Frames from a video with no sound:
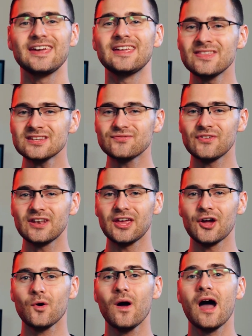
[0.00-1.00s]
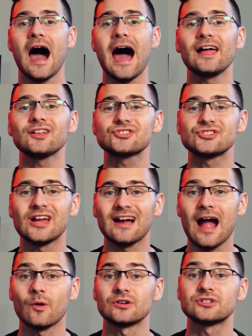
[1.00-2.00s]
In this video, I'll
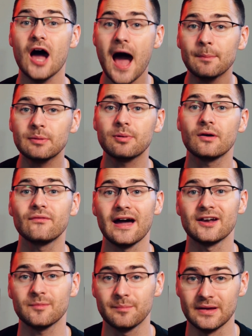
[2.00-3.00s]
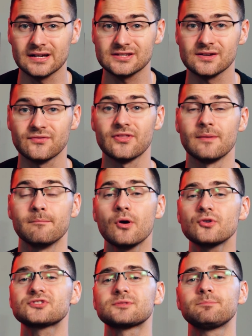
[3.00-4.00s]
share our top provider picks for the
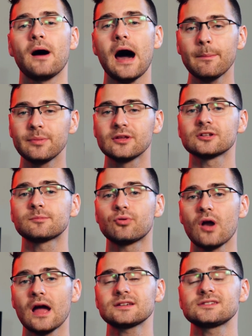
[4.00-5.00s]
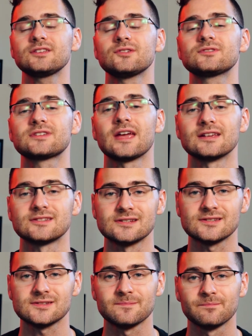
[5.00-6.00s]
most popular proxy use
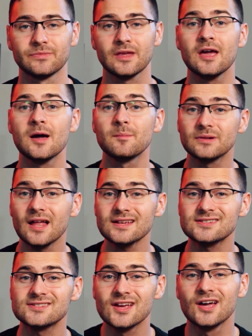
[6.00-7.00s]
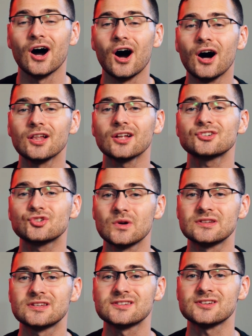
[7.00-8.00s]
cases. Plus, all our
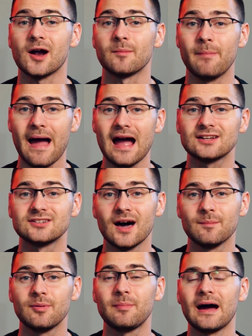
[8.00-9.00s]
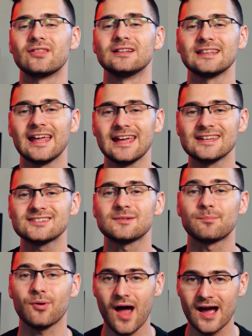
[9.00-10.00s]
choices are backed up by the latest
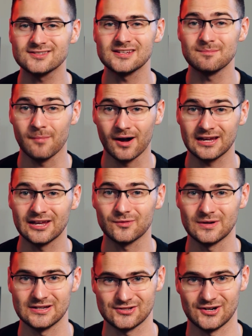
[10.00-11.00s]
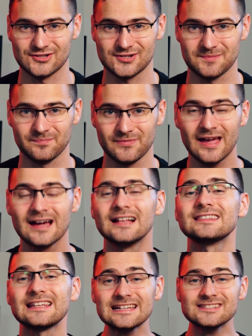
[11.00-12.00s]
proxy market research.
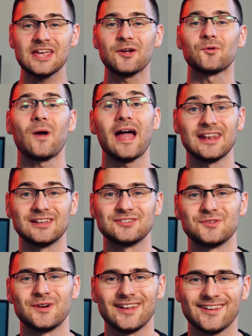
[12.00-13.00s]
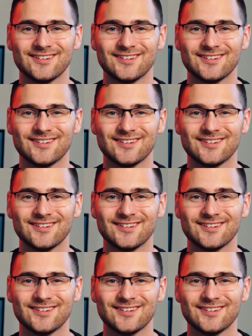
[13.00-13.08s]
Let's get right into it.